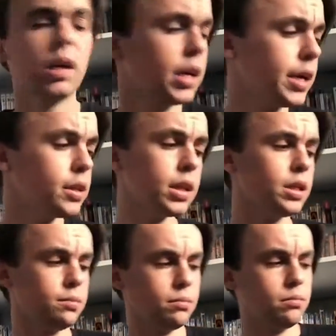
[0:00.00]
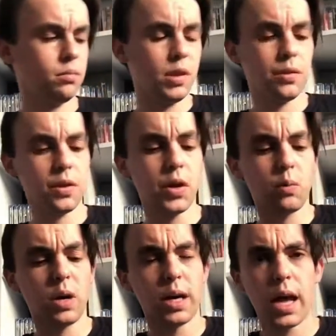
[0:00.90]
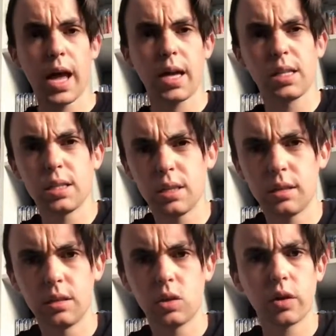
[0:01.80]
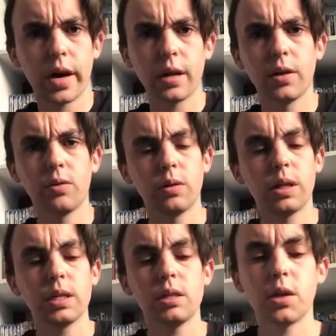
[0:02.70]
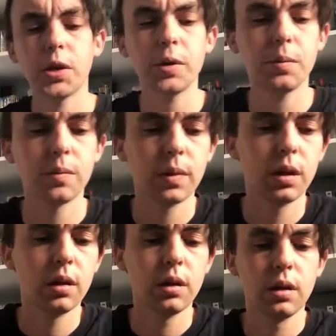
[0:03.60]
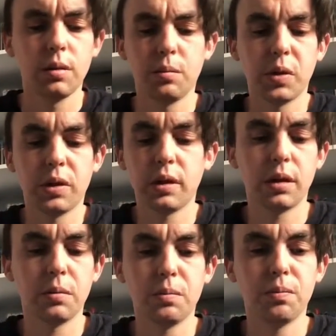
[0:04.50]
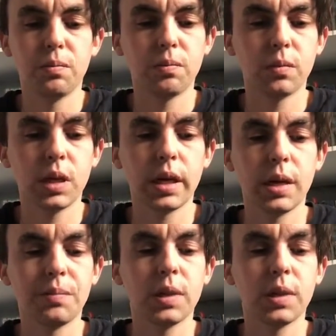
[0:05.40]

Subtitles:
I don't think the third one has an Australian release though. But yeah.